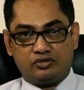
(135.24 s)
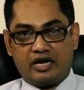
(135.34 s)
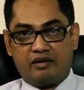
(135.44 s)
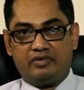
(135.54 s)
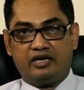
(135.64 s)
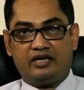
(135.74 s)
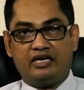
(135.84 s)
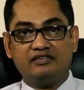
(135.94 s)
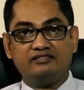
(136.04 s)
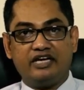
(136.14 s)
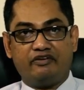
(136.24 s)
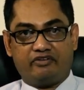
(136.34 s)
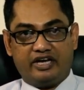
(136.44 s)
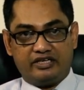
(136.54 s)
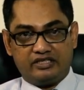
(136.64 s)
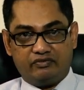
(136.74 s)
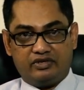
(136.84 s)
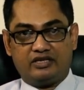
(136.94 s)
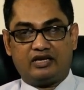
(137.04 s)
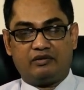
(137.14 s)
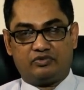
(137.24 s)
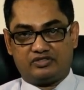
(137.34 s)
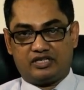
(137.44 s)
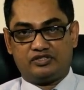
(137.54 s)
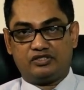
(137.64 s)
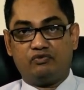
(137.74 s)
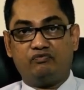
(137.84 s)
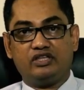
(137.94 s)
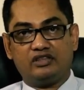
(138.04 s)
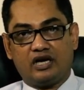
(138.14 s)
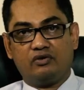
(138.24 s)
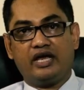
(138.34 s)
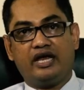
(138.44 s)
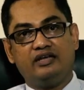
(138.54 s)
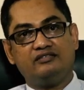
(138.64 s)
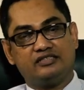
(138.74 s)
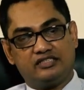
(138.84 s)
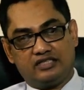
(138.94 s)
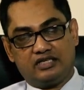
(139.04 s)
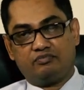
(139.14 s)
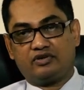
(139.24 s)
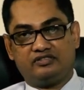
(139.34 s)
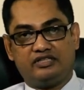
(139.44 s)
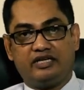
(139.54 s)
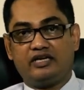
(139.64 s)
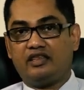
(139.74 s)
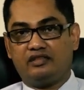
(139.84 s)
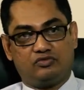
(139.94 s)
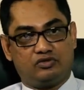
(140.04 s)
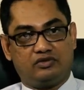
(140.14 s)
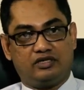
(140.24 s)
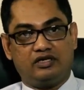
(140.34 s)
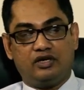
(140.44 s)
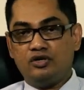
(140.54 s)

can be easily treated with a liposuction without any surgical procedure at the moment.